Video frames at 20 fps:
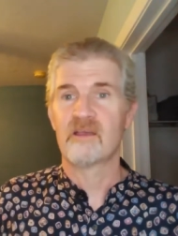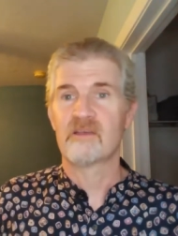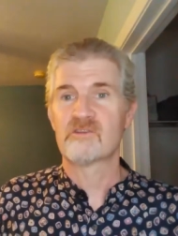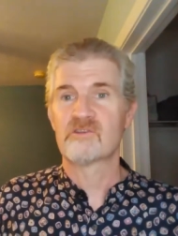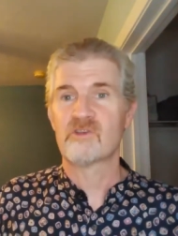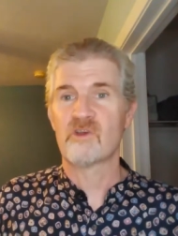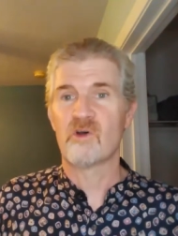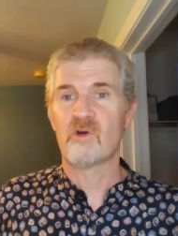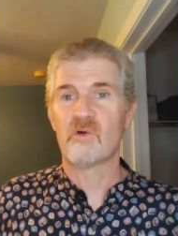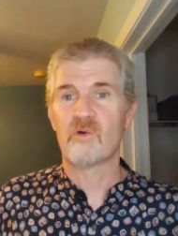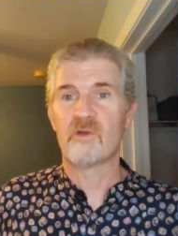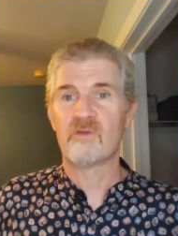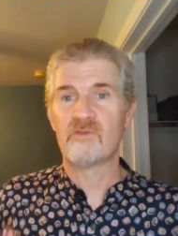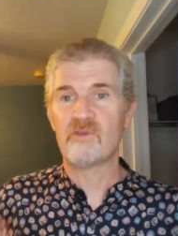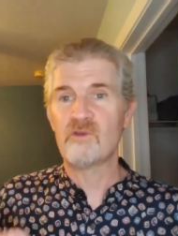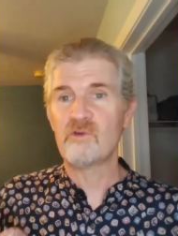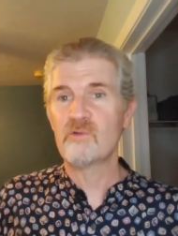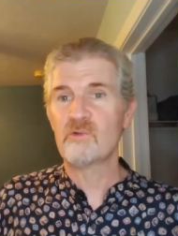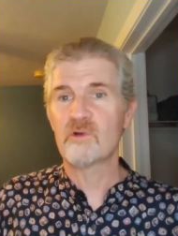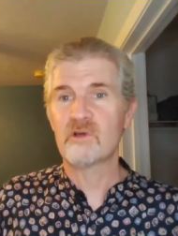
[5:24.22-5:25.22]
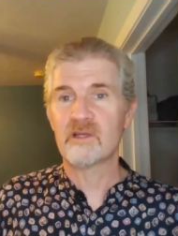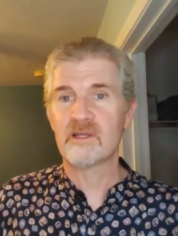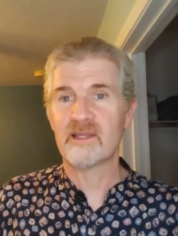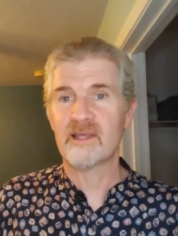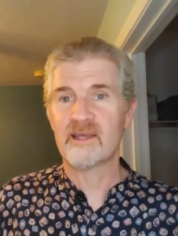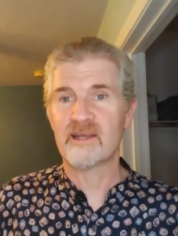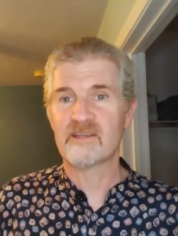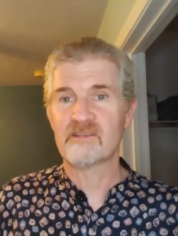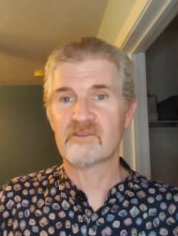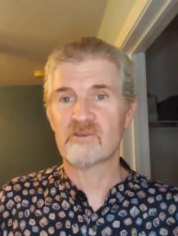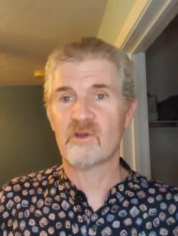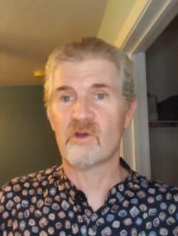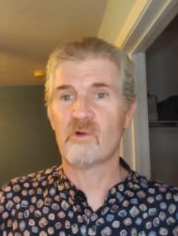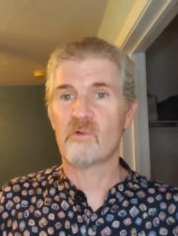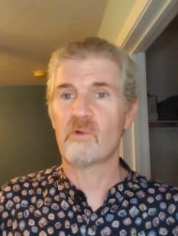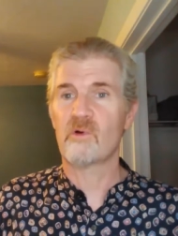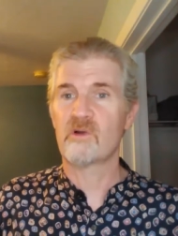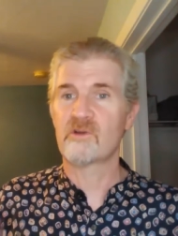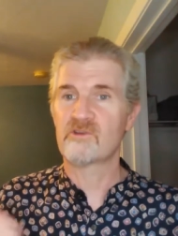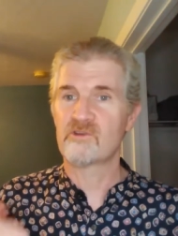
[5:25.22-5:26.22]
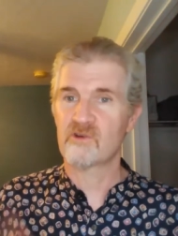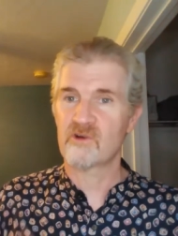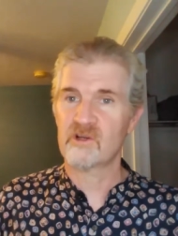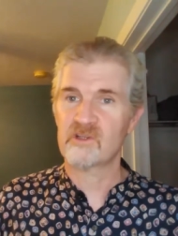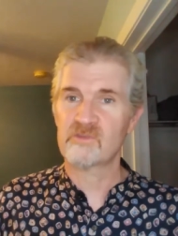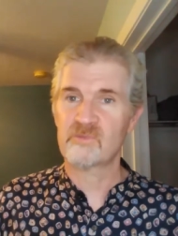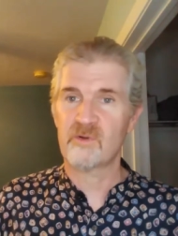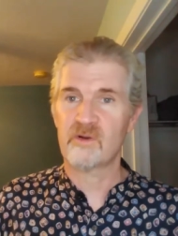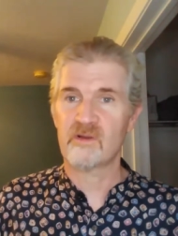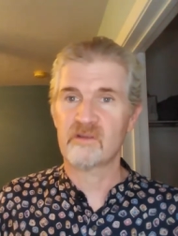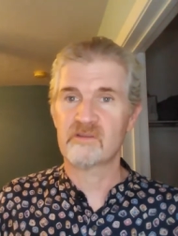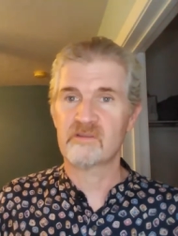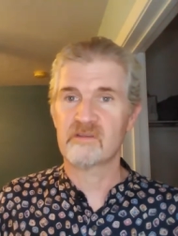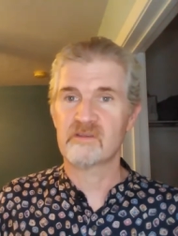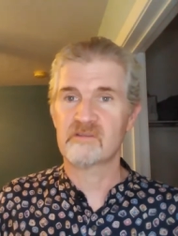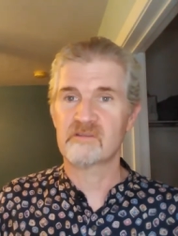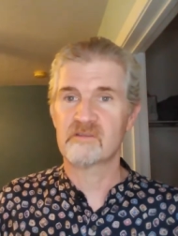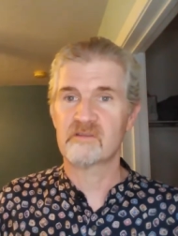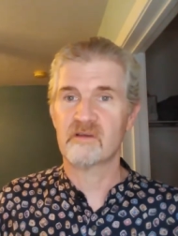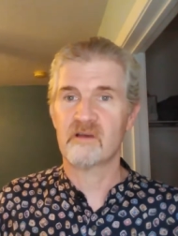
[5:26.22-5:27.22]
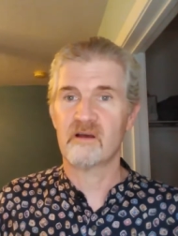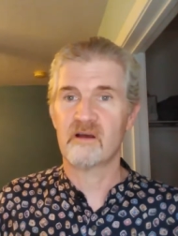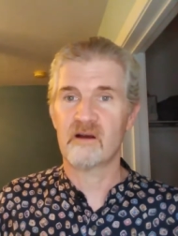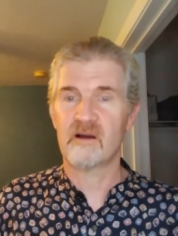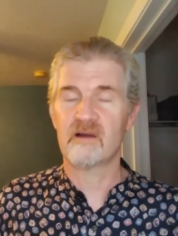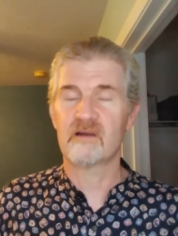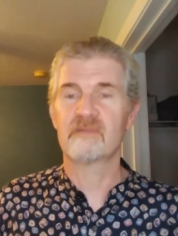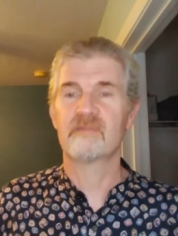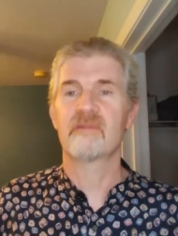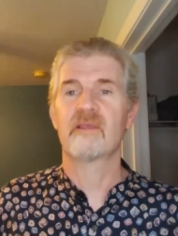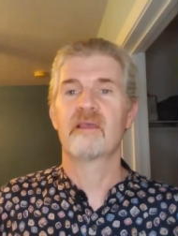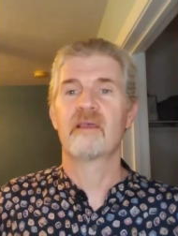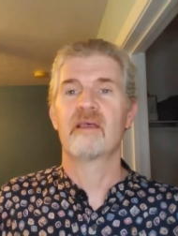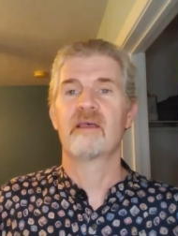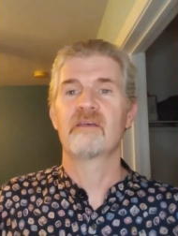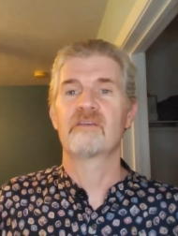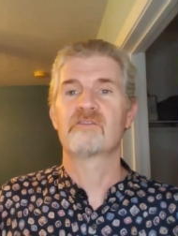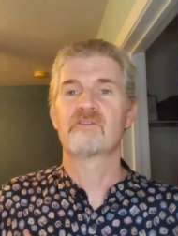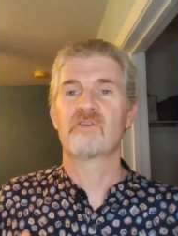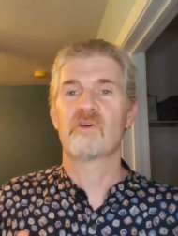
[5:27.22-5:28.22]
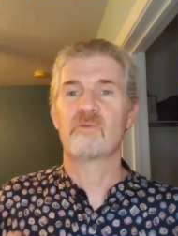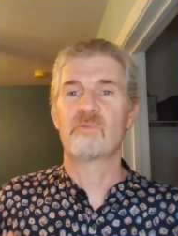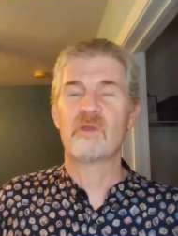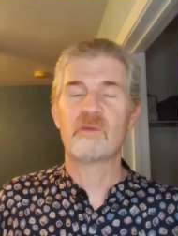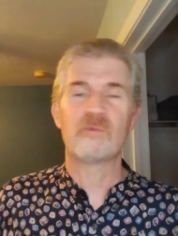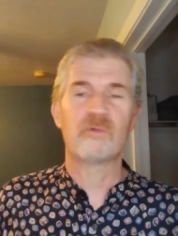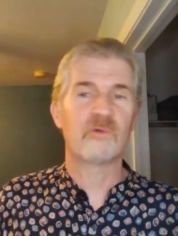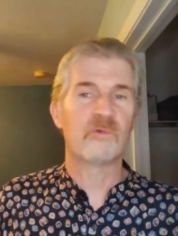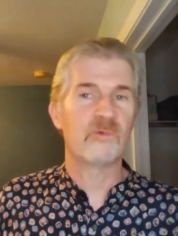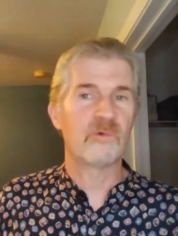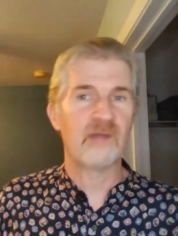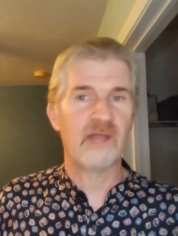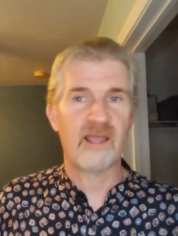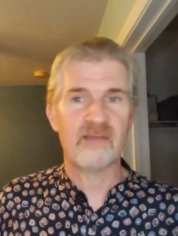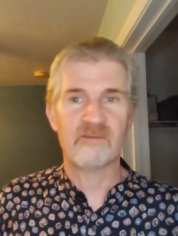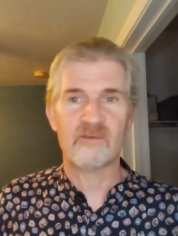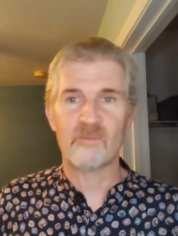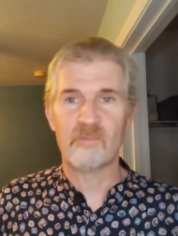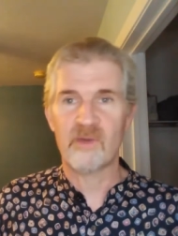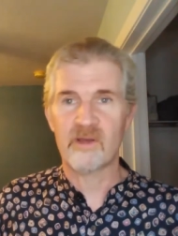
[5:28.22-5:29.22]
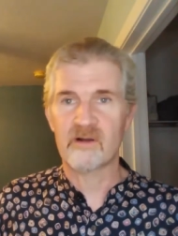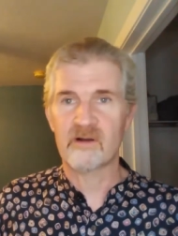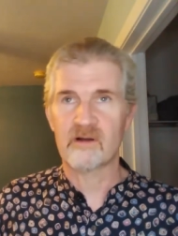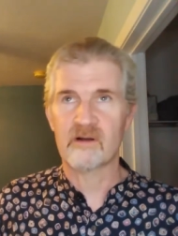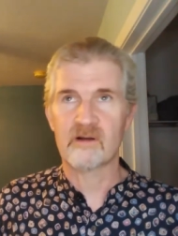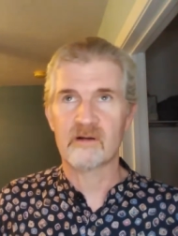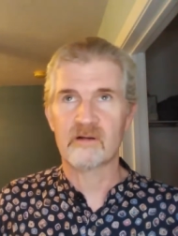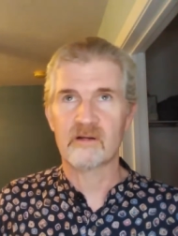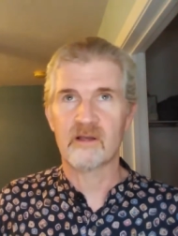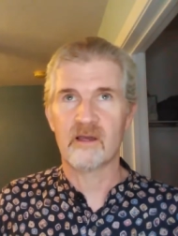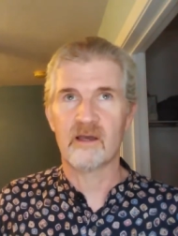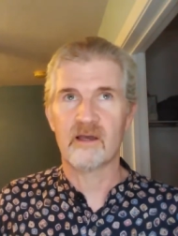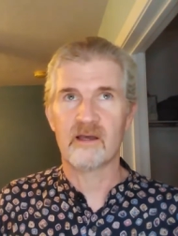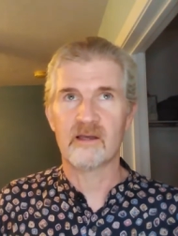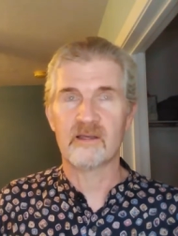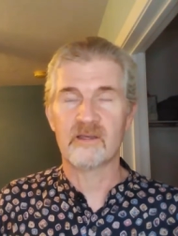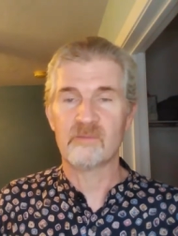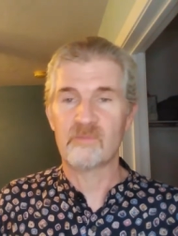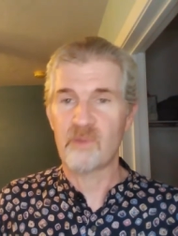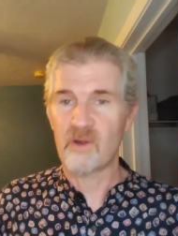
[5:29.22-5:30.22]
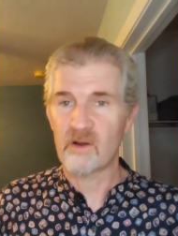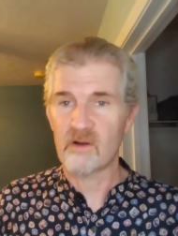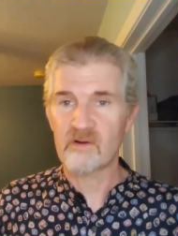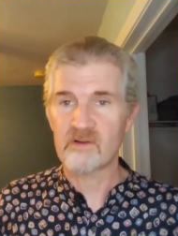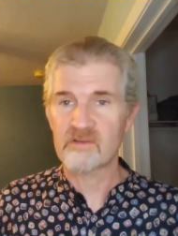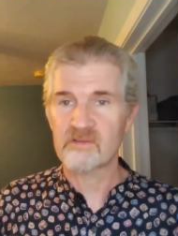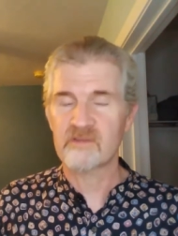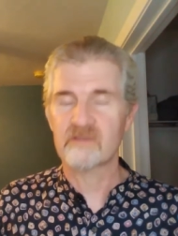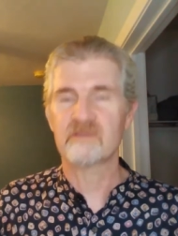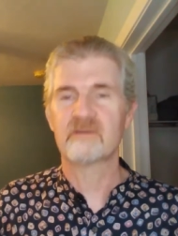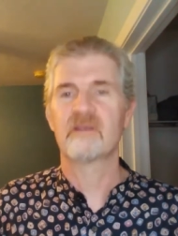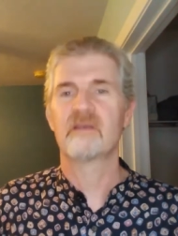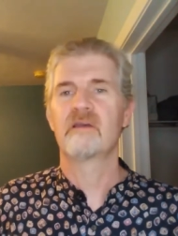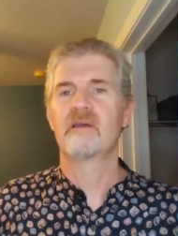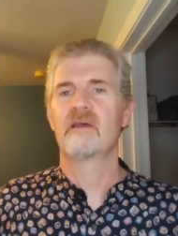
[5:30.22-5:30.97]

So if you could let us know what your experiences are so people would have a better uh, comparison,